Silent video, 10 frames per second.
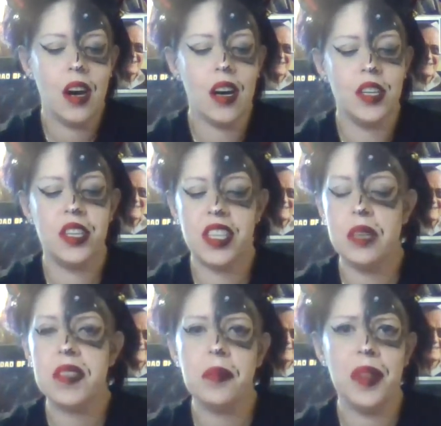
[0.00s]
She
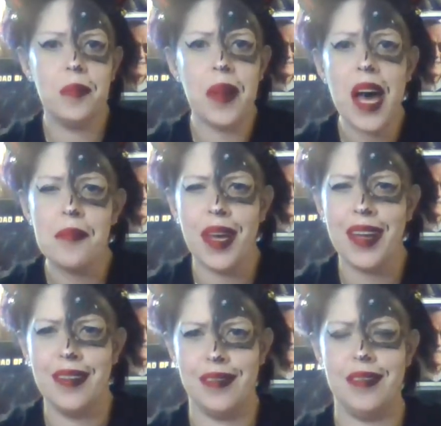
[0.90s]
teams up with Batman
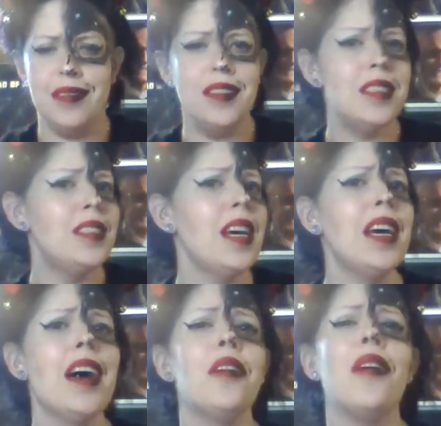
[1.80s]
to take
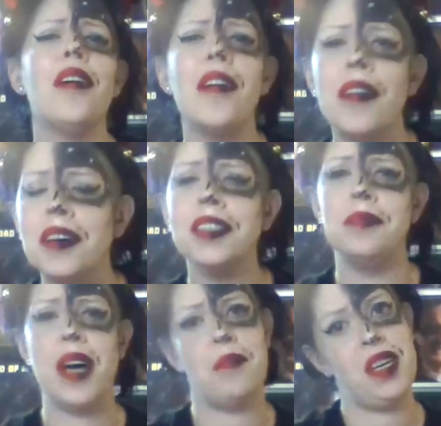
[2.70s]
out all of
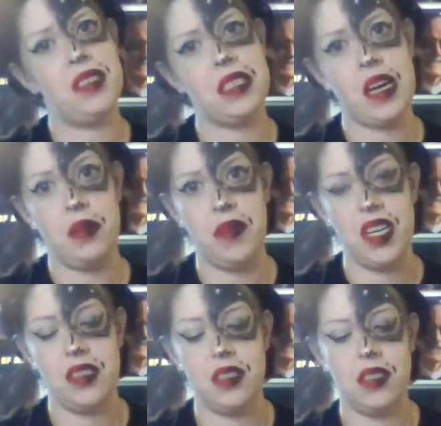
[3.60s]
Batman's
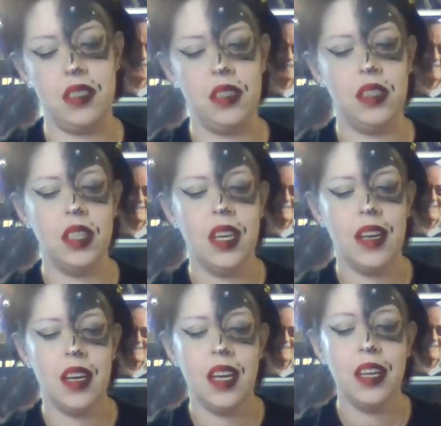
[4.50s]
enemies,
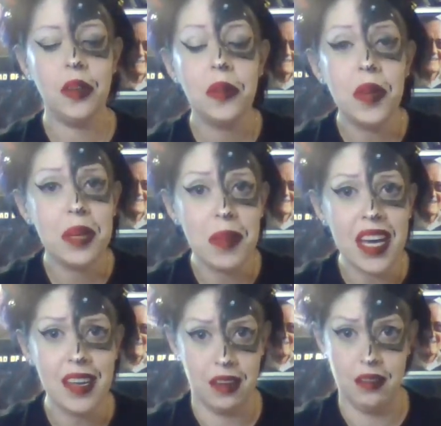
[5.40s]
including
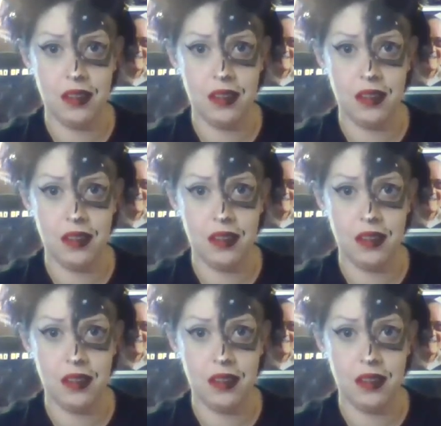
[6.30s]
Bane.